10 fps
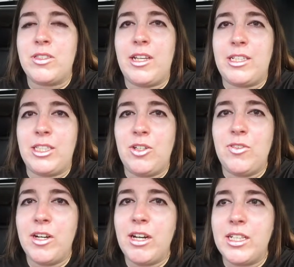Like, so
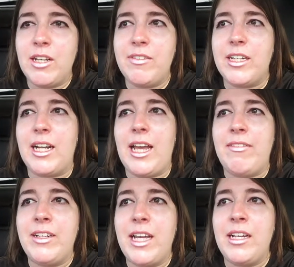far I love it. I
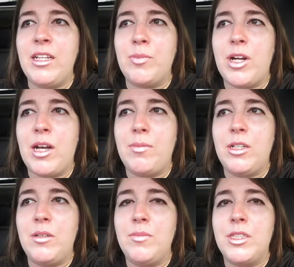haven't had any
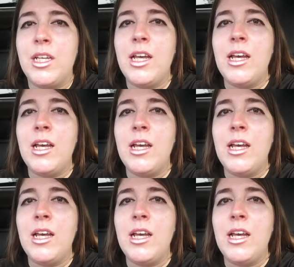problems.